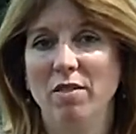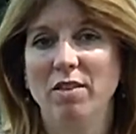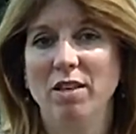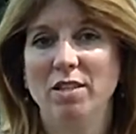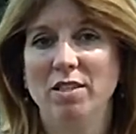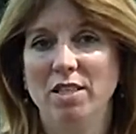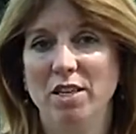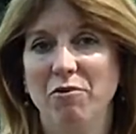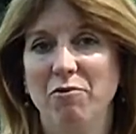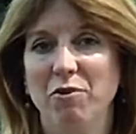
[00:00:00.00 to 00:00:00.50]

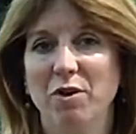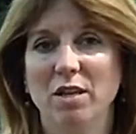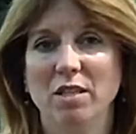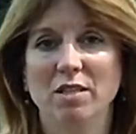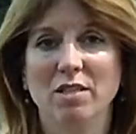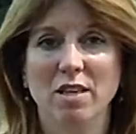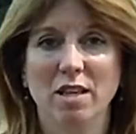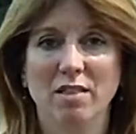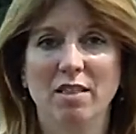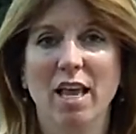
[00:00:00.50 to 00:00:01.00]
the
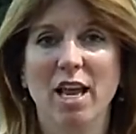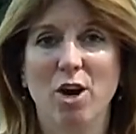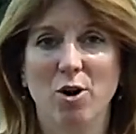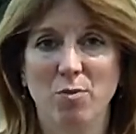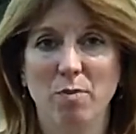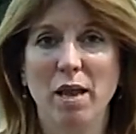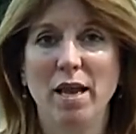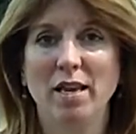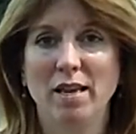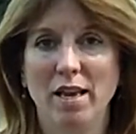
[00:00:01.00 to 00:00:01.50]
difference that they
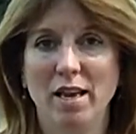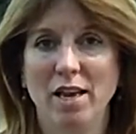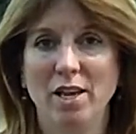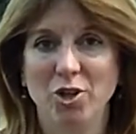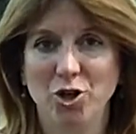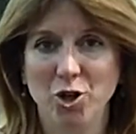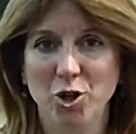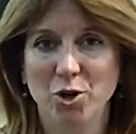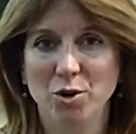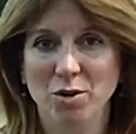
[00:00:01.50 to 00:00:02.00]
are making
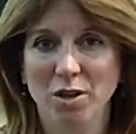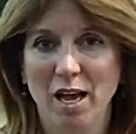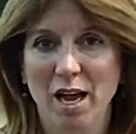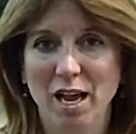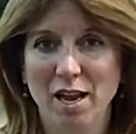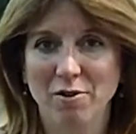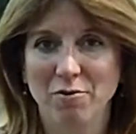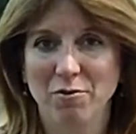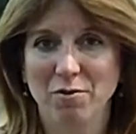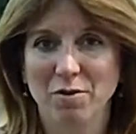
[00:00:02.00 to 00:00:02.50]
in your
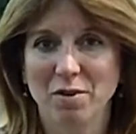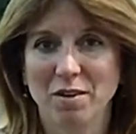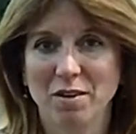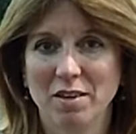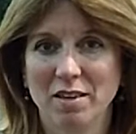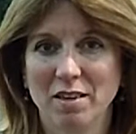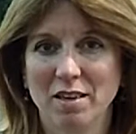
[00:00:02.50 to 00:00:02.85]
life.